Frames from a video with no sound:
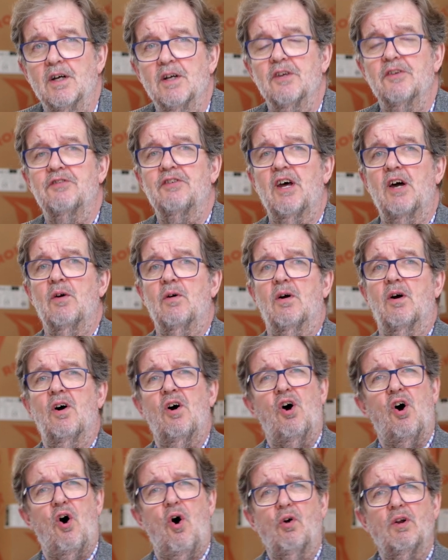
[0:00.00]
So,
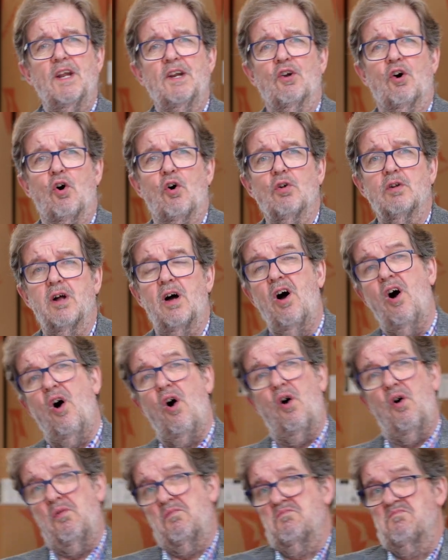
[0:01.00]
all in all,
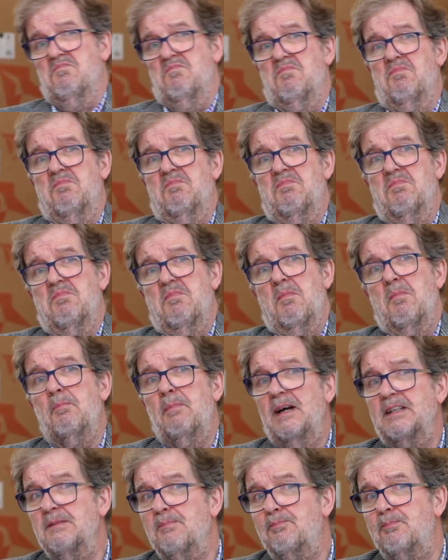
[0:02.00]

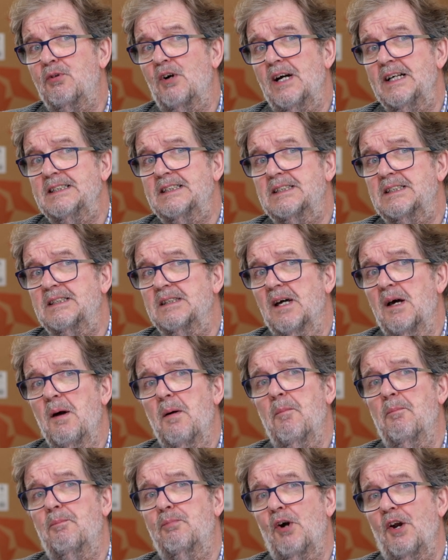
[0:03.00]
better priced
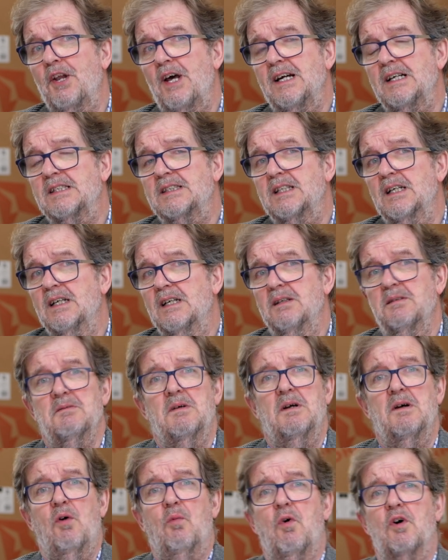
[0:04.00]
product,
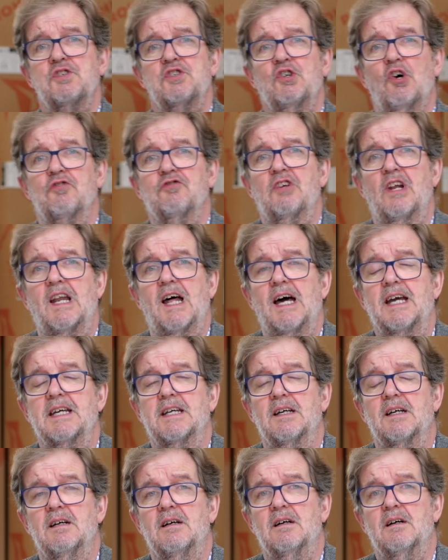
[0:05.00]
what's not to like?